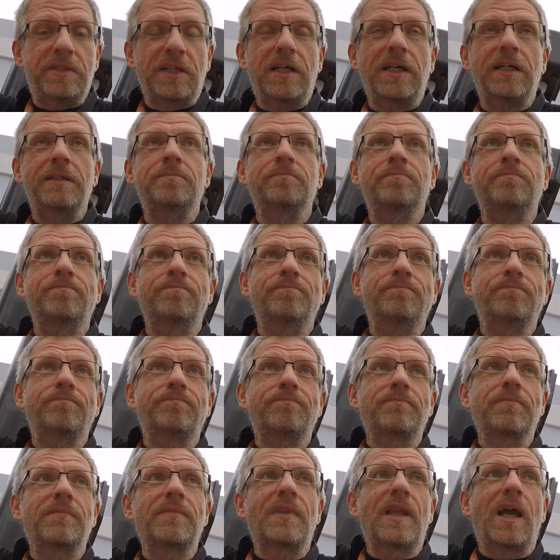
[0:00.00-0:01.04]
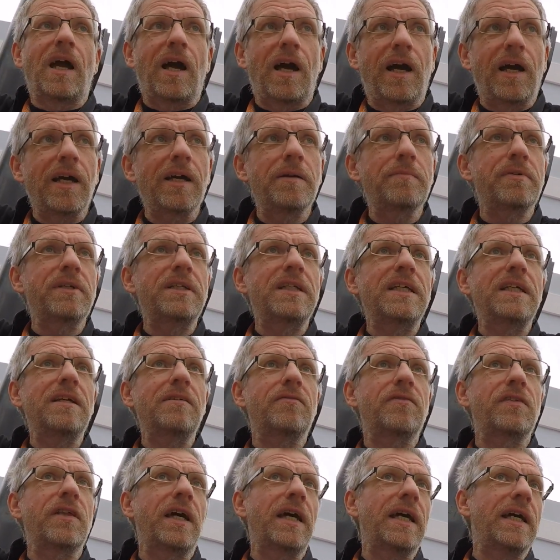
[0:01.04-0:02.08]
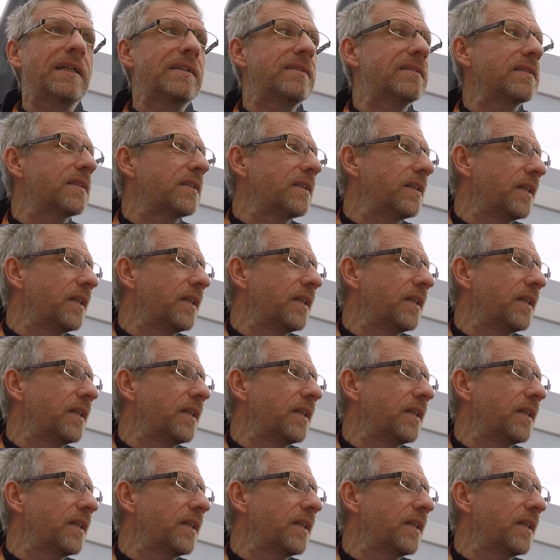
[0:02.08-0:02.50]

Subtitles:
time, I believe that